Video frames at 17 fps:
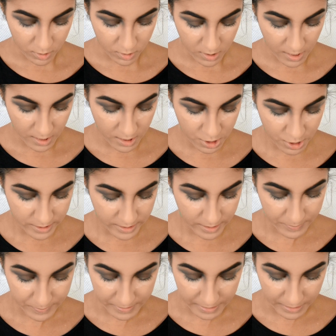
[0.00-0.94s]
But you're kind of just
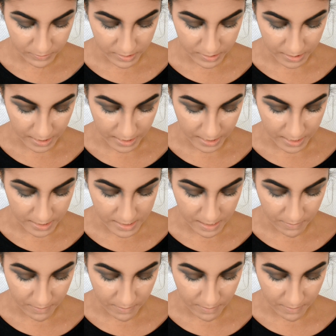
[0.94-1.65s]
going to play with it, I guess.